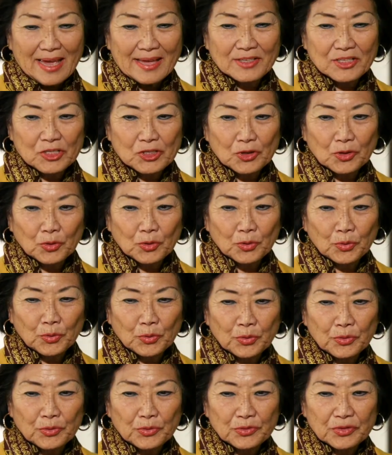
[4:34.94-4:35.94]
And so
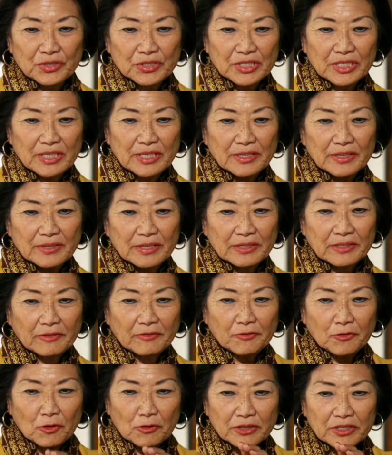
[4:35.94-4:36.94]
you see that the
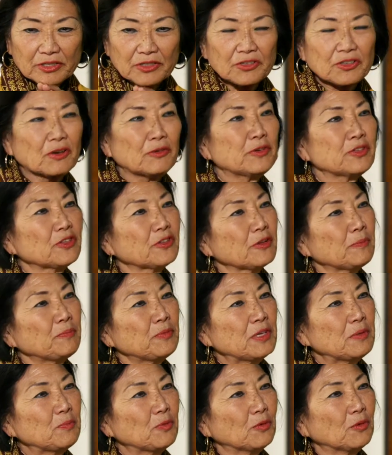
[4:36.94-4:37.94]
focus is always on the
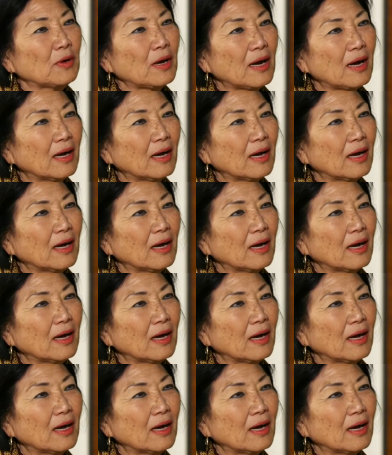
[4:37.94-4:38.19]
people.